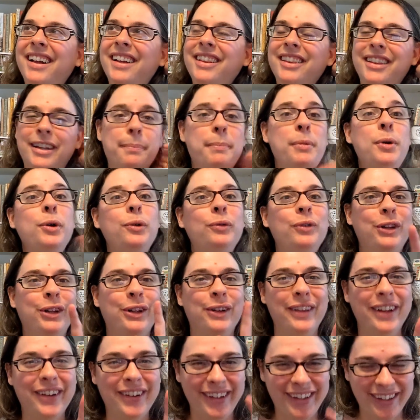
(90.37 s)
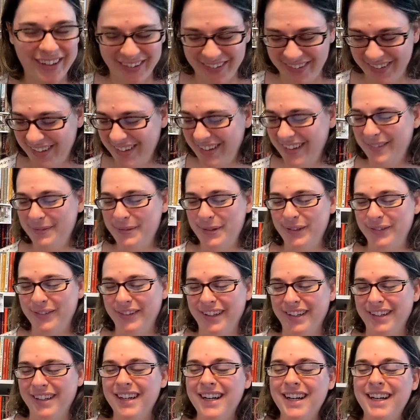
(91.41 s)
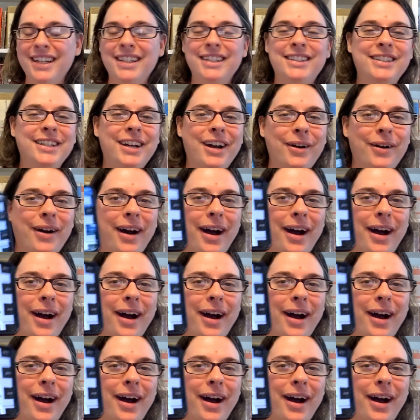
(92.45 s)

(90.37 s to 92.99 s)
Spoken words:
the mood reader. There you go, mood reader. So